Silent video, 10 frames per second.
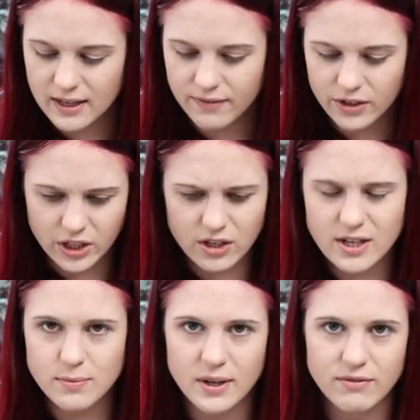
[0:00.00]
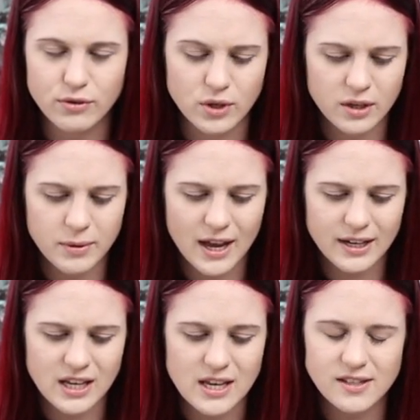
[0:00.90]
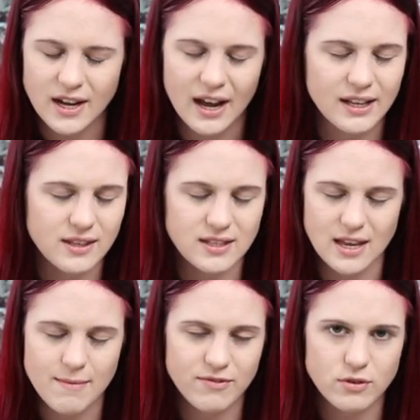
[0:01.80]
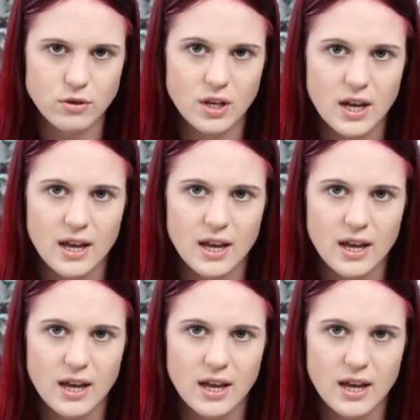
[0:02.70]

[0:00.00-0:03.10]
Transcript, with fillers: if you're curious what food he'll be on, he's on the same food